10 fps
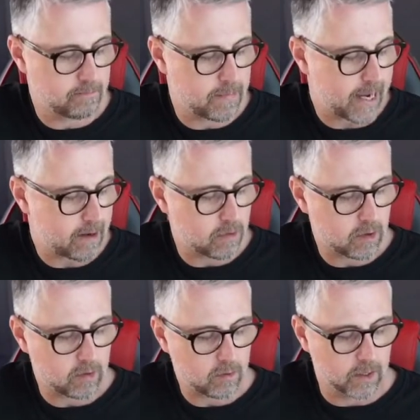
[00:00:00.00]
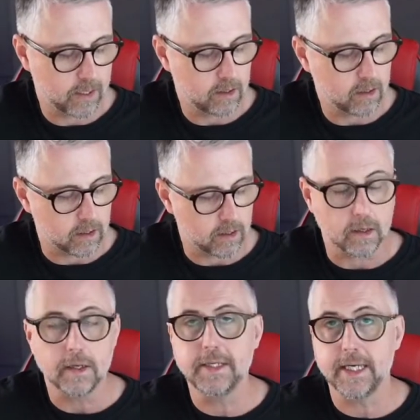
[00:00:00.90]
barrow in
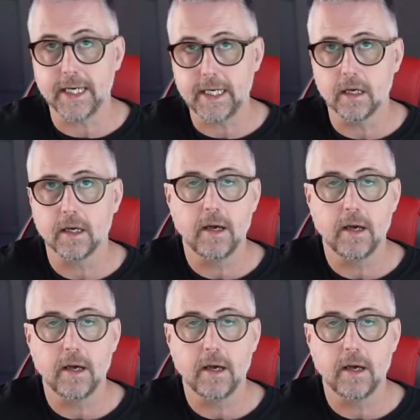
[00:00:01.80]
the D,